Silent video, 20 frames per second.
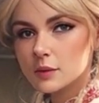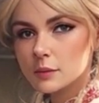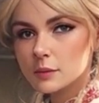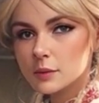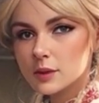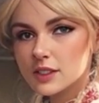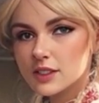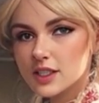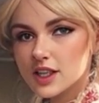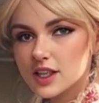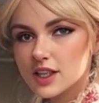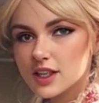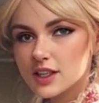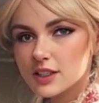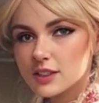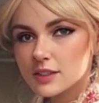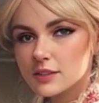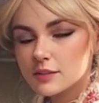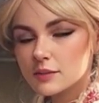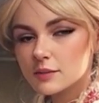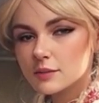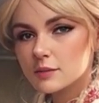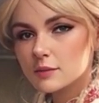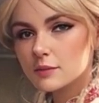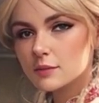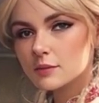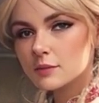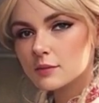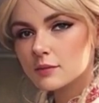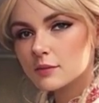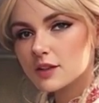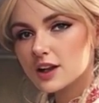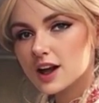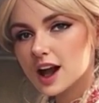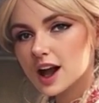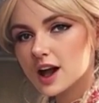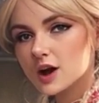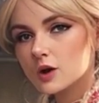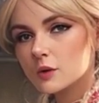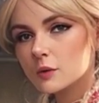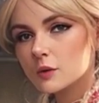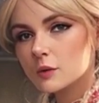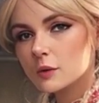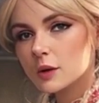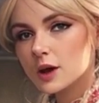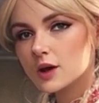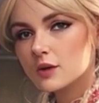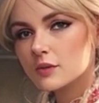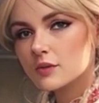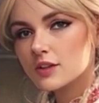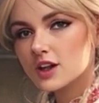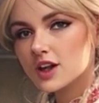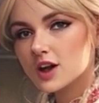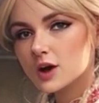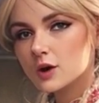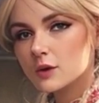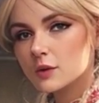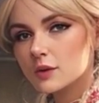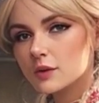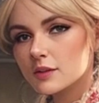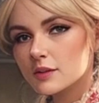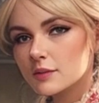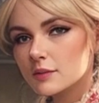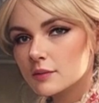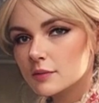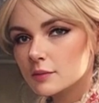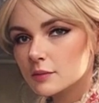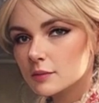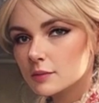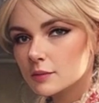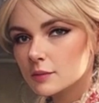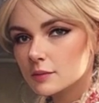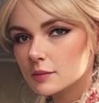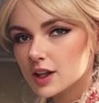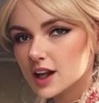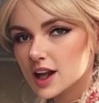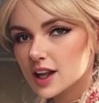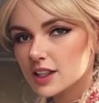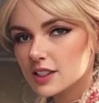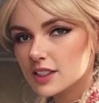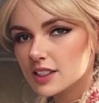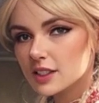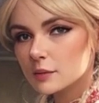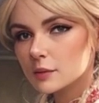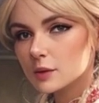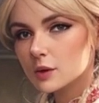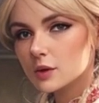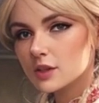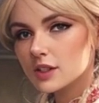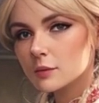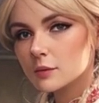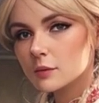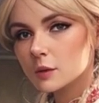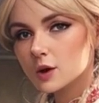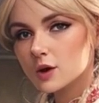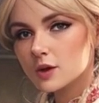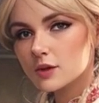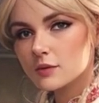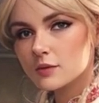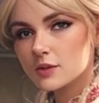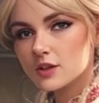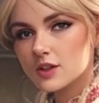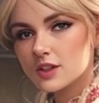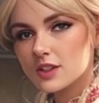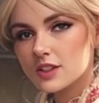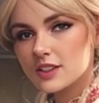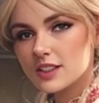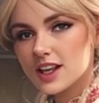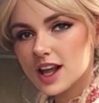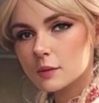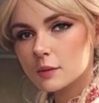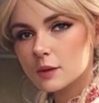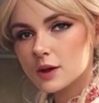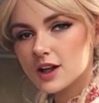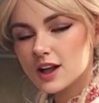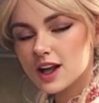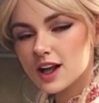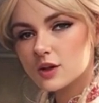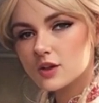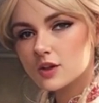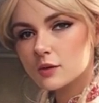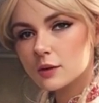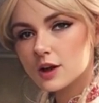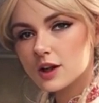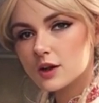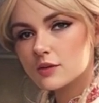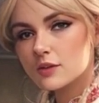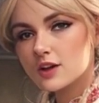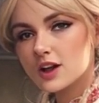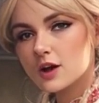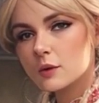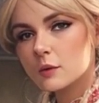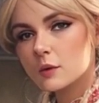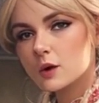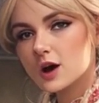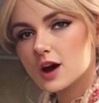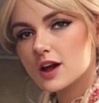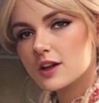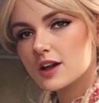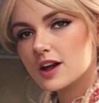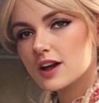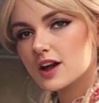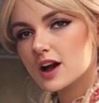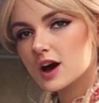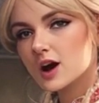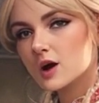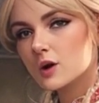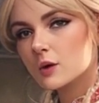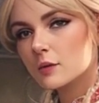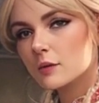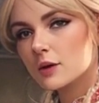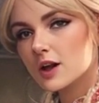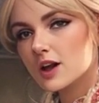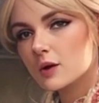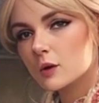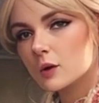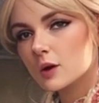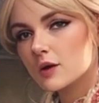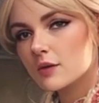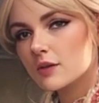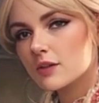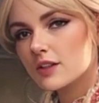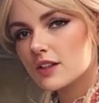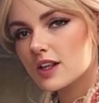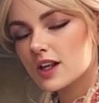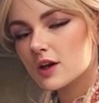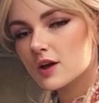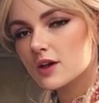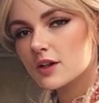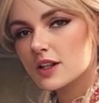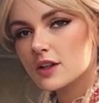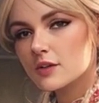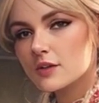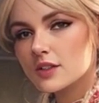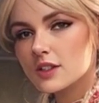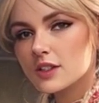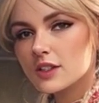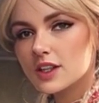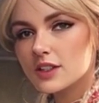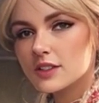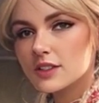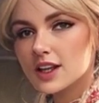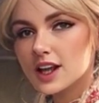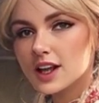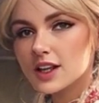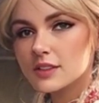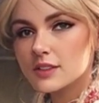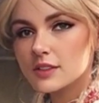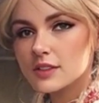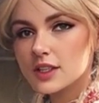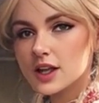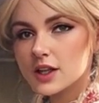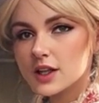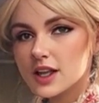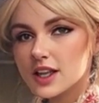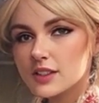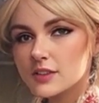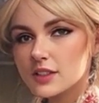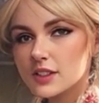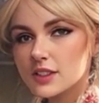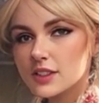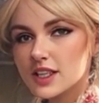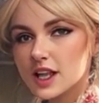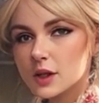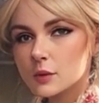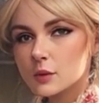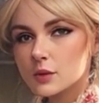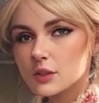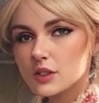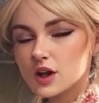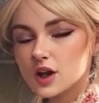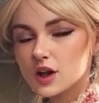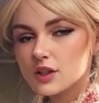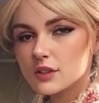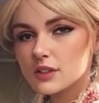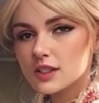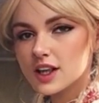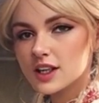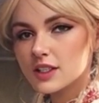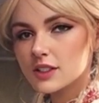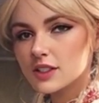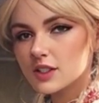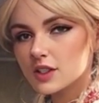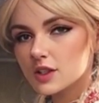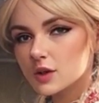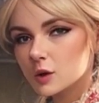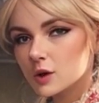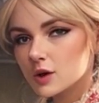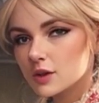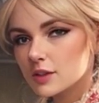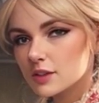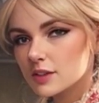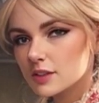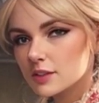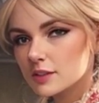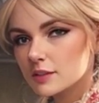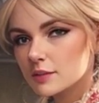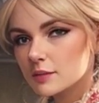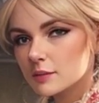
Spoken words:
Mint tea. How to prepare pheno. It is the most important first step in how to make pheno bread at home and one of the secrets of its success, and gives the same results as the stores.